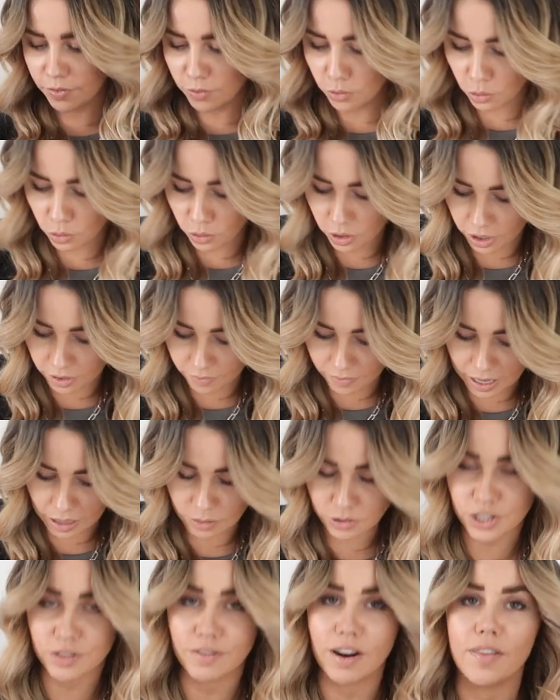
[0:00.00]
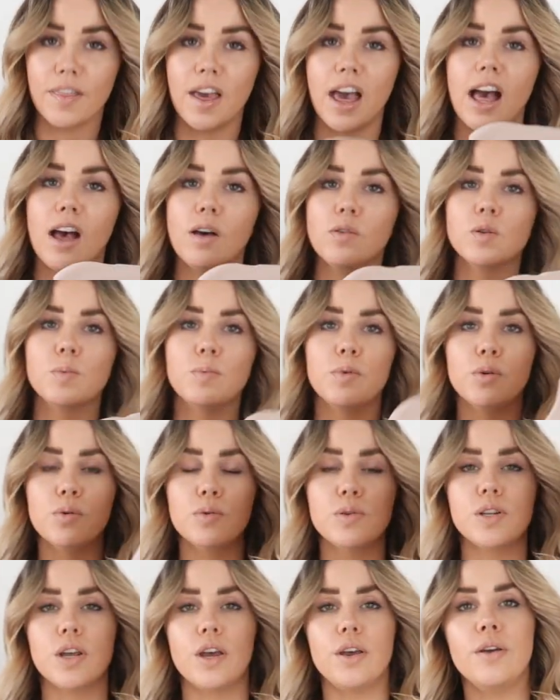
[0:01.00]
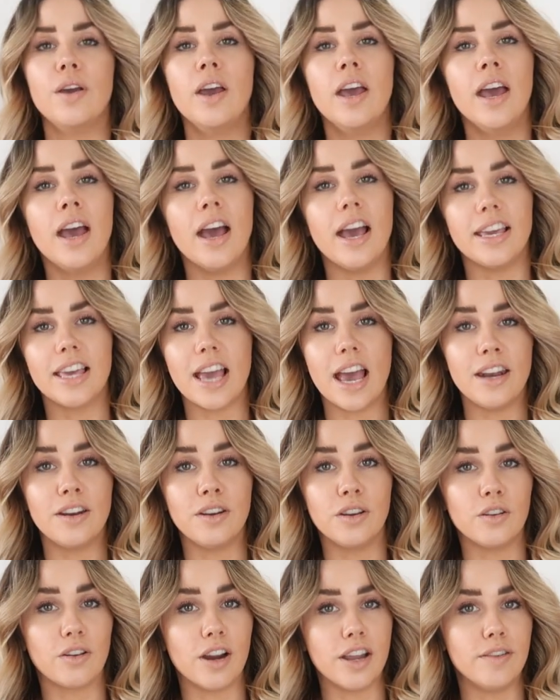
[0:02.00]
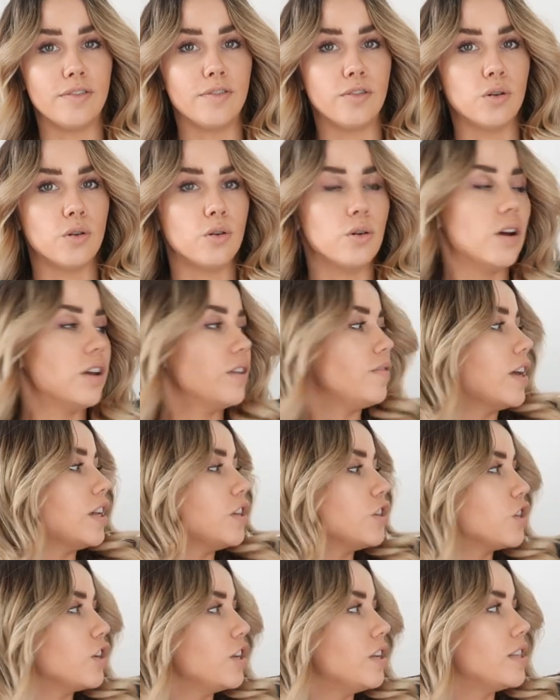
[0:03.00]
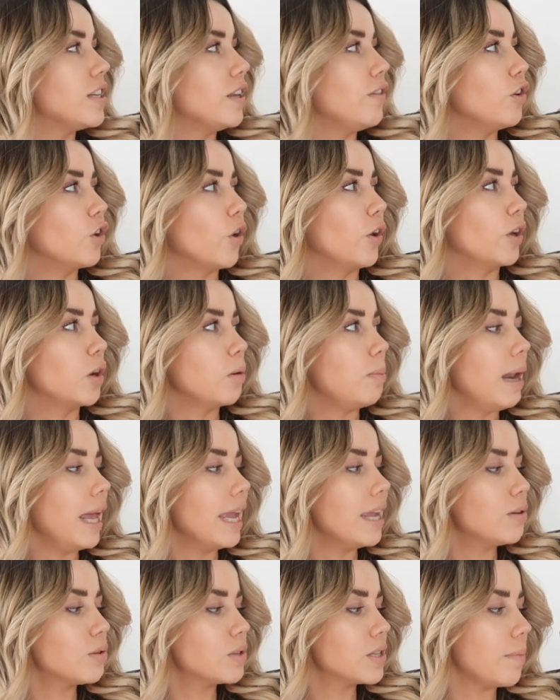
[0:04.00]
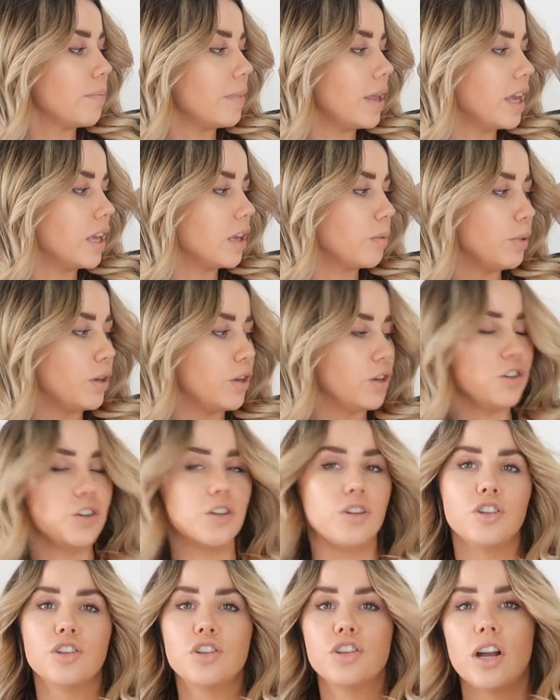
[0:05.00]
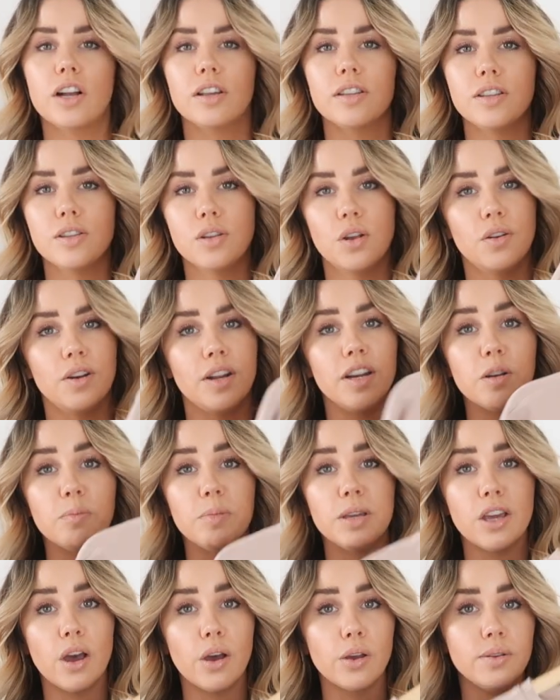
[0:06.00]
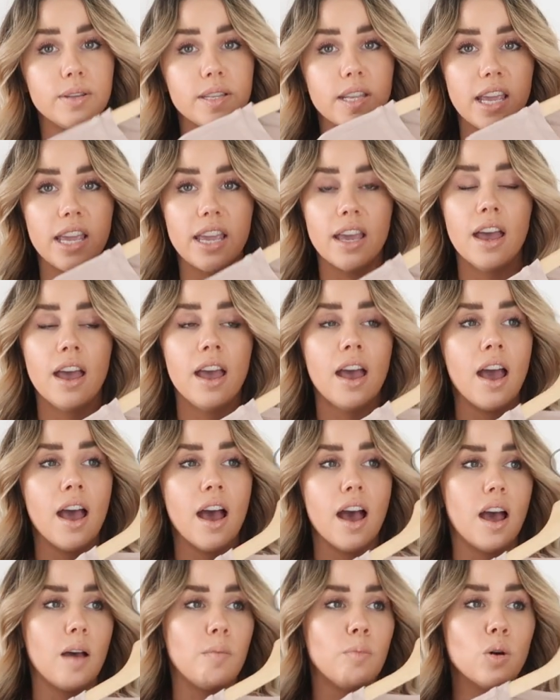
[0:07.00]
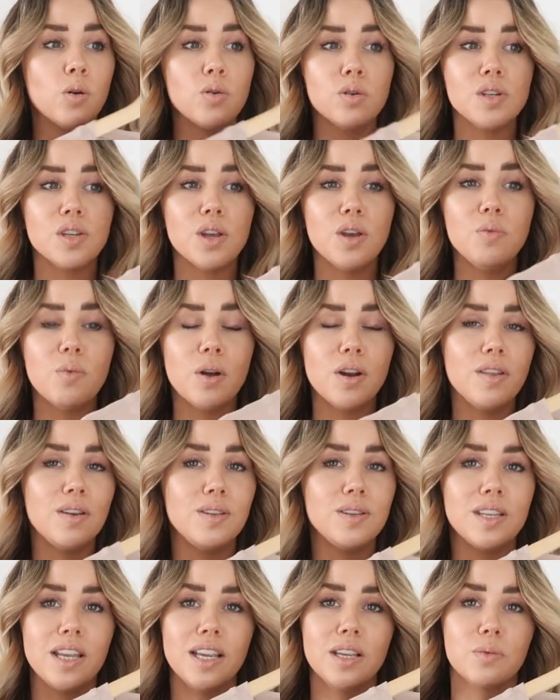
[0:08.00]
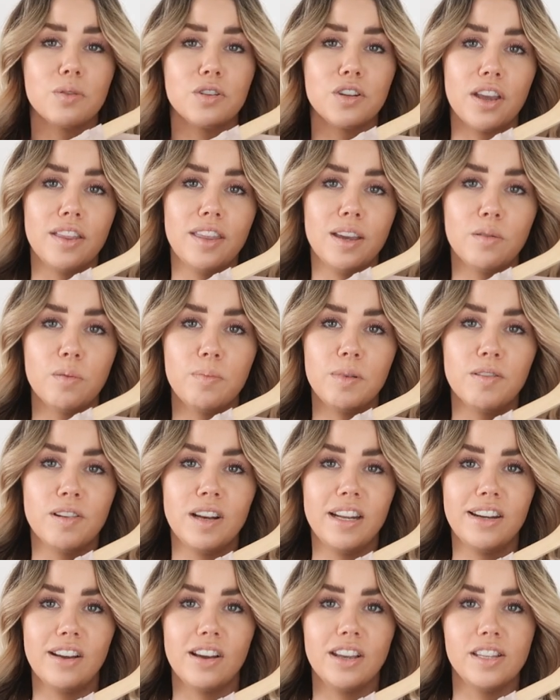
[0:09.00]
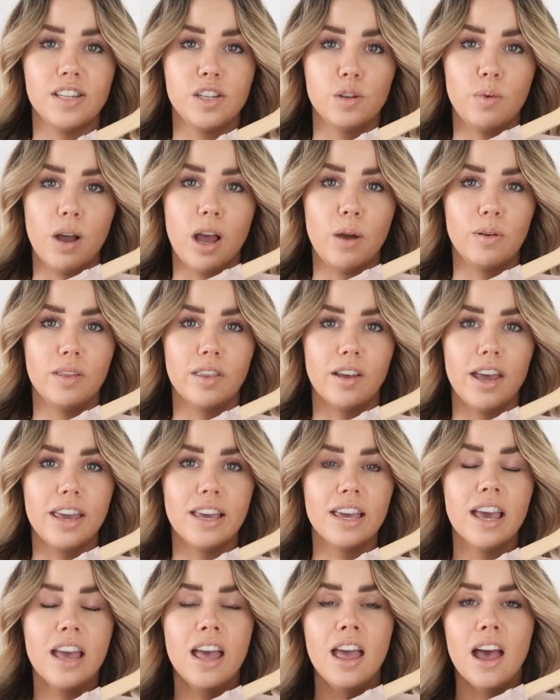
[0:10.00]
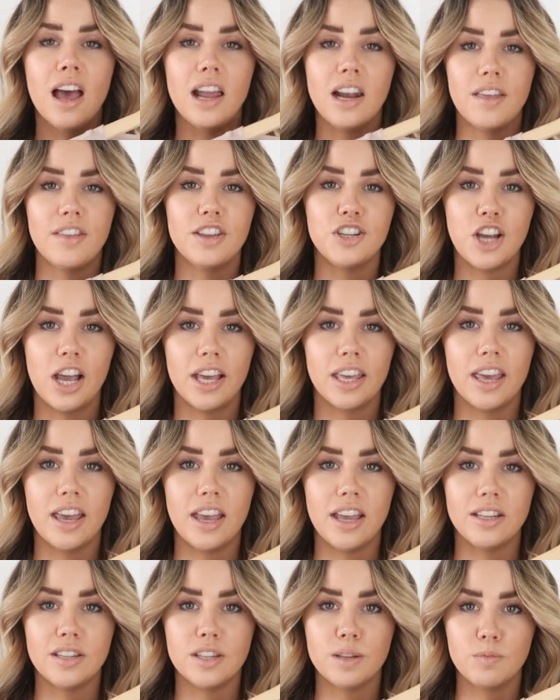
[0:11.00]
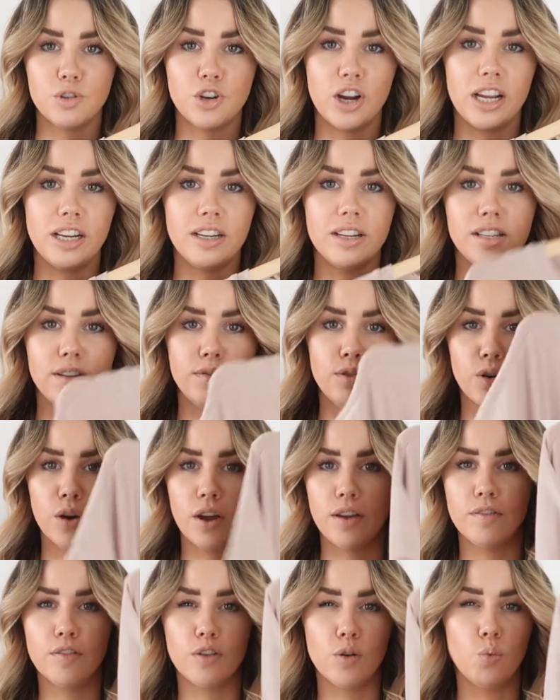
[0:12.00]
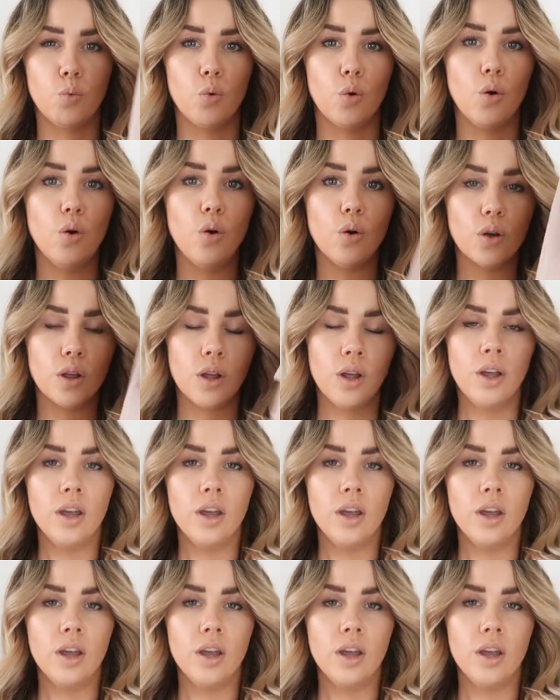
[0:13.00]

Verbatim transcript: for kind of lounging around the house, but also, again, great for adventures if you're going on a plane or something, because you can just chuck this on and it'll be cosy. Um, also, one of those things which I think would be really nice to wear with like a leather jacket and some trainers if you're going for a walk.